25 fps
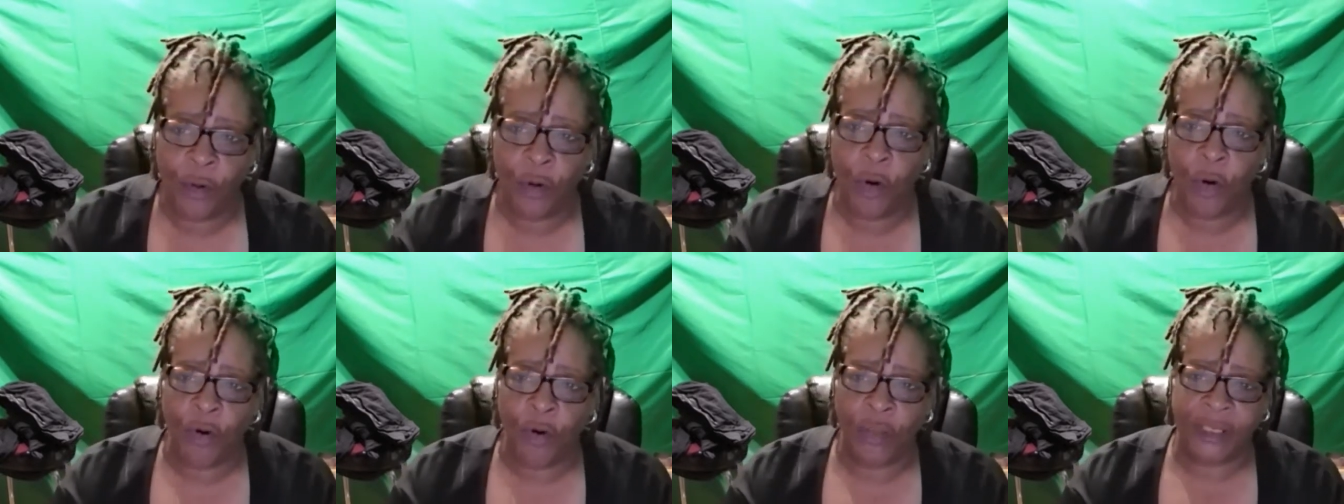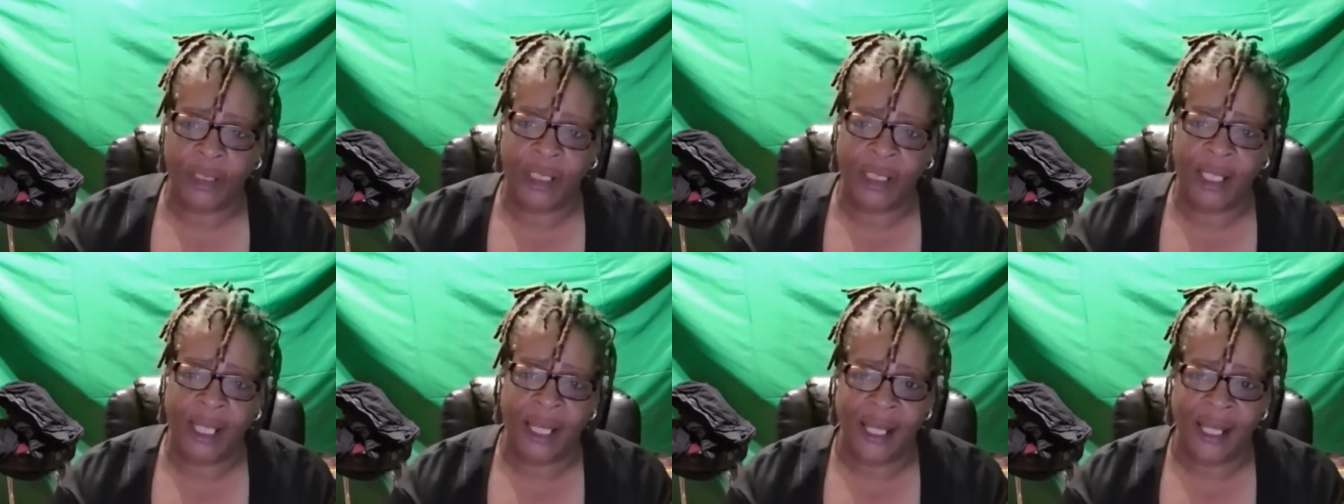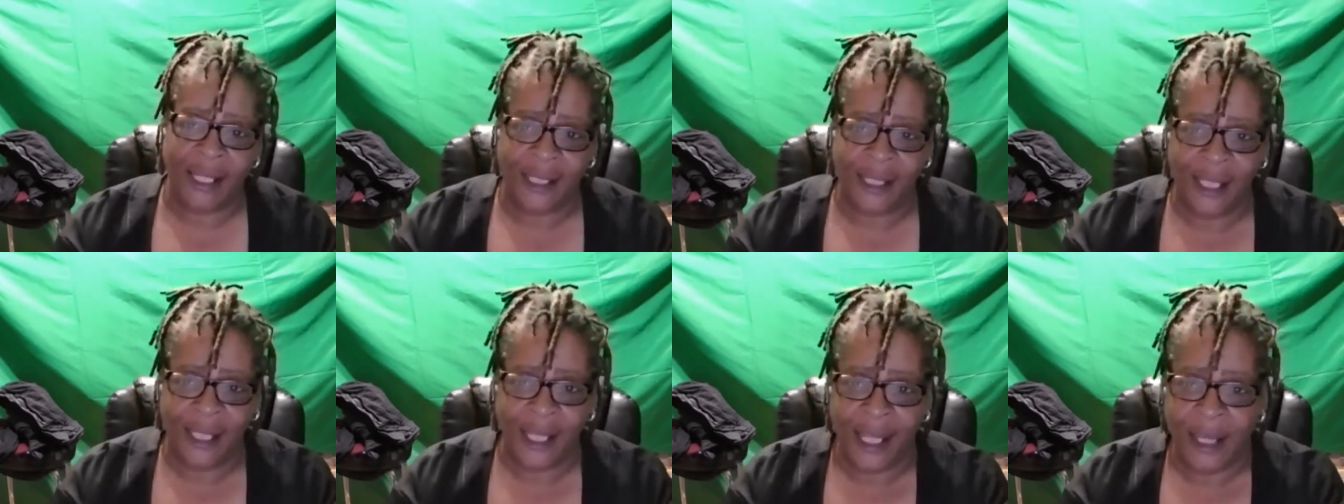
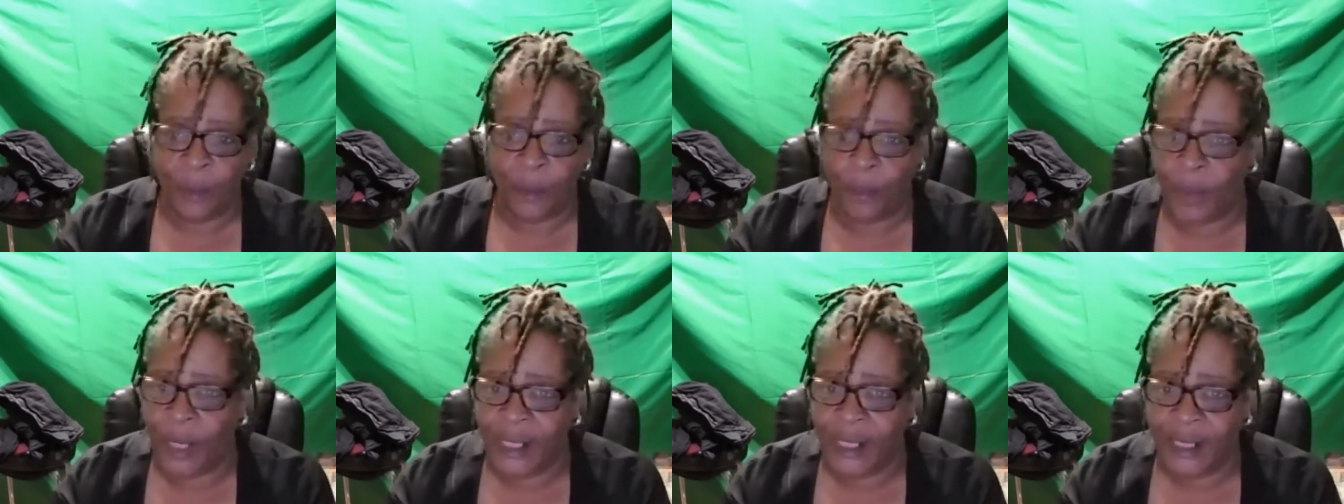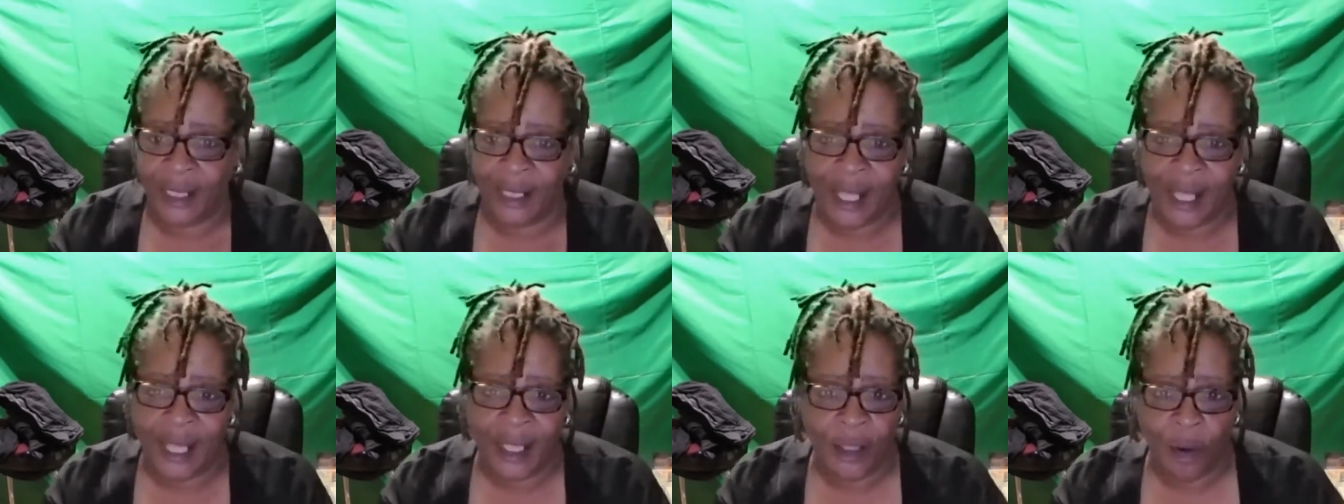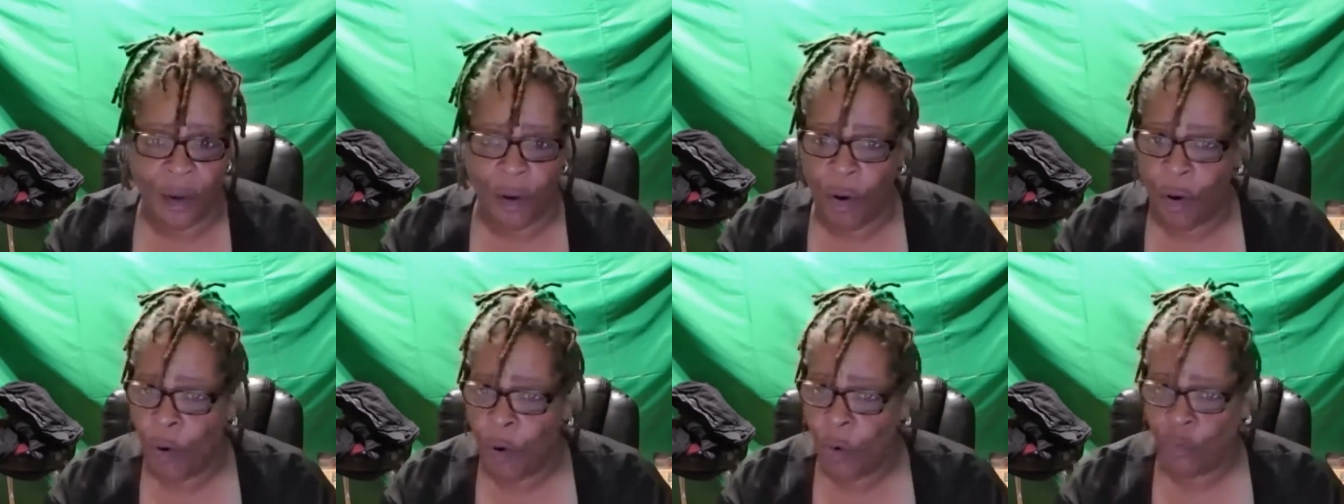Cortez said Wednesday that
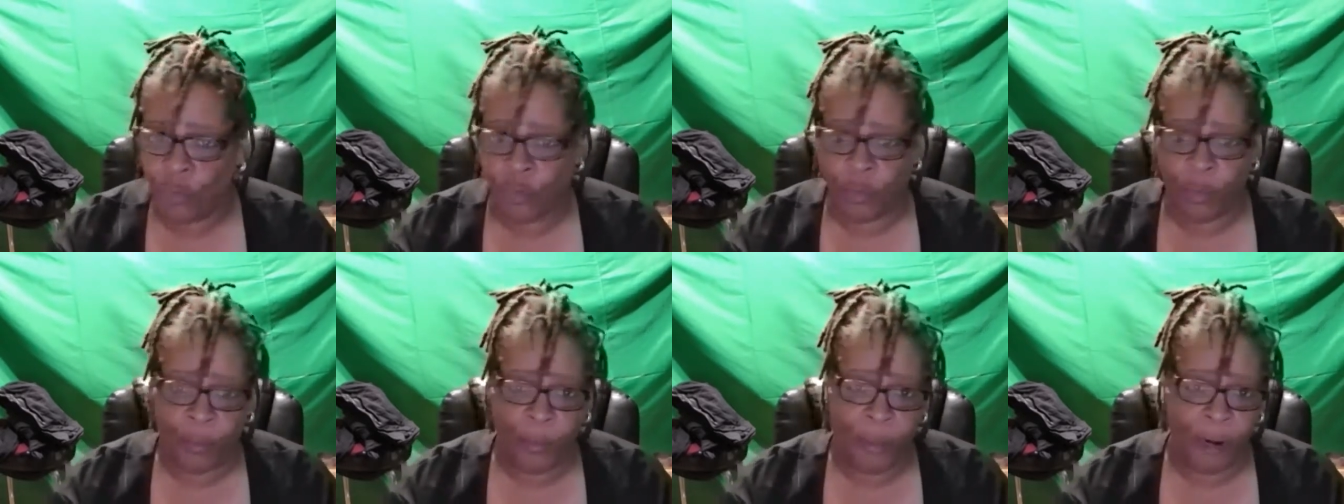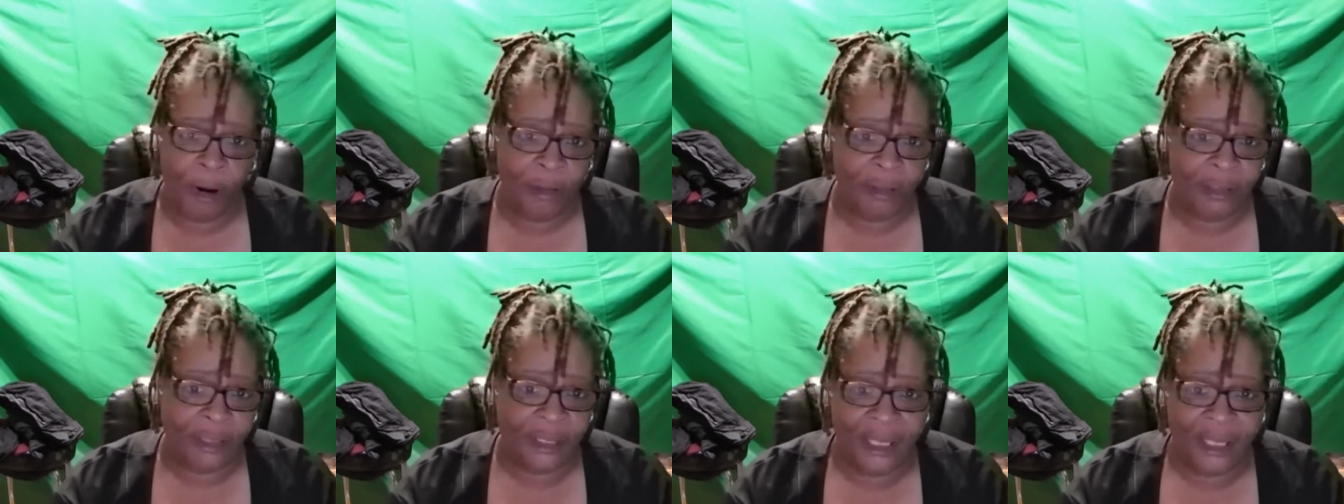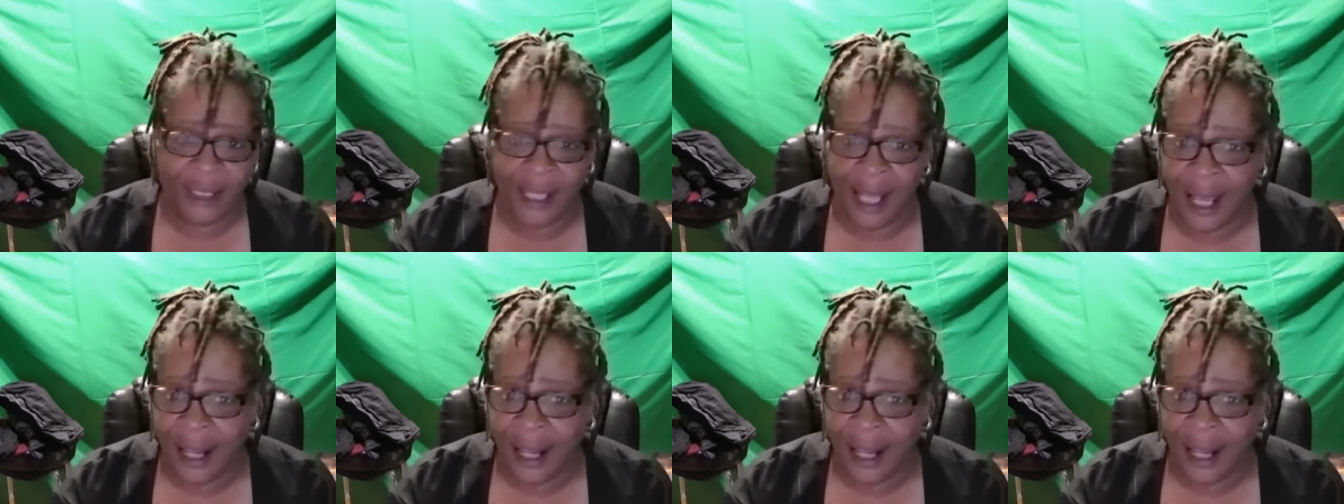Yoho's remarks did